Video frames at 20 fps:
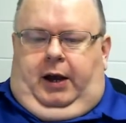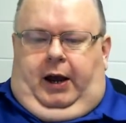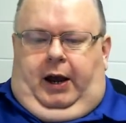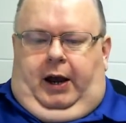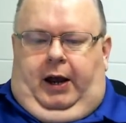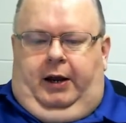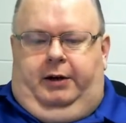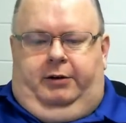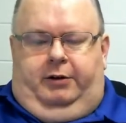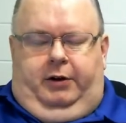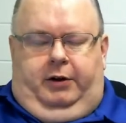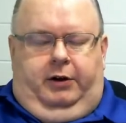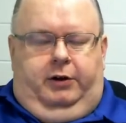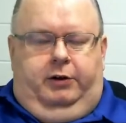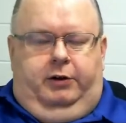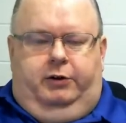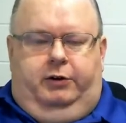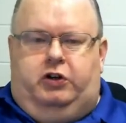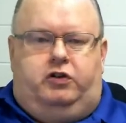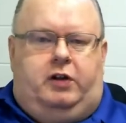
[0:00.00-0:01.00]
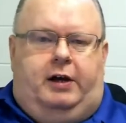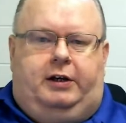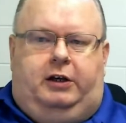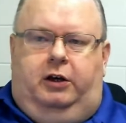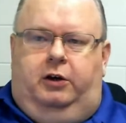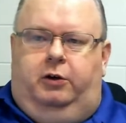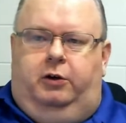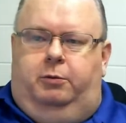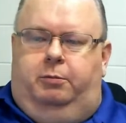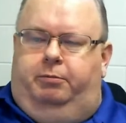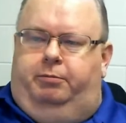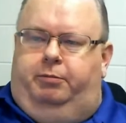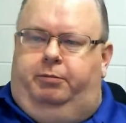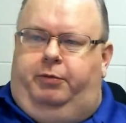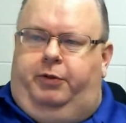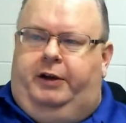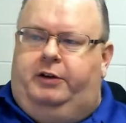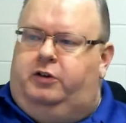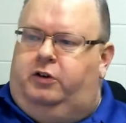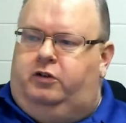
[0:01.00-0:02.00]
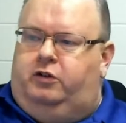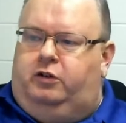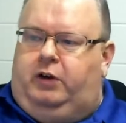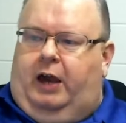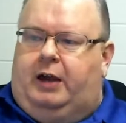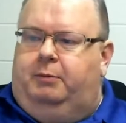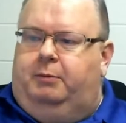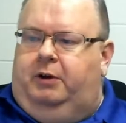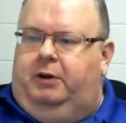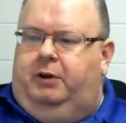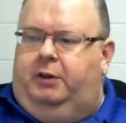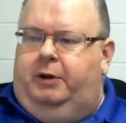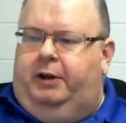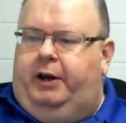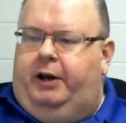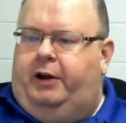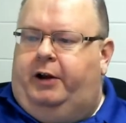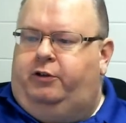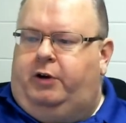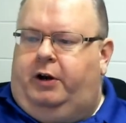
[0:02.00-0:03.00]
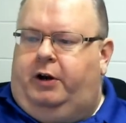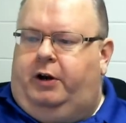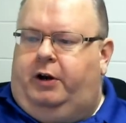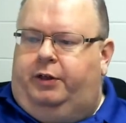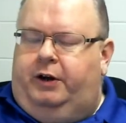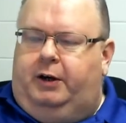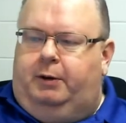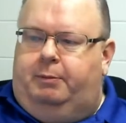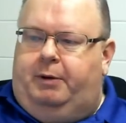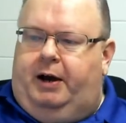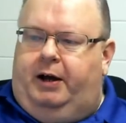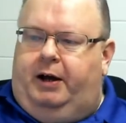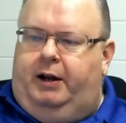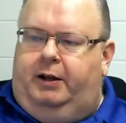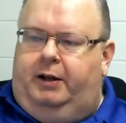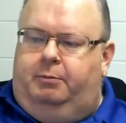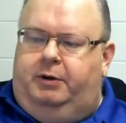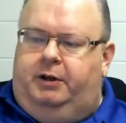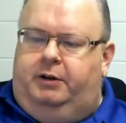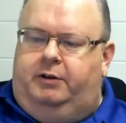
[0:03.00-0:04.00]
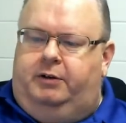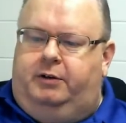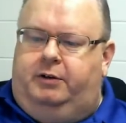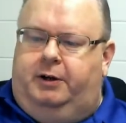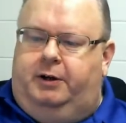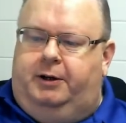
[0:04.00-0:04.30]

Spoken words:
And just like you, things escape me the minute I try to think about it. But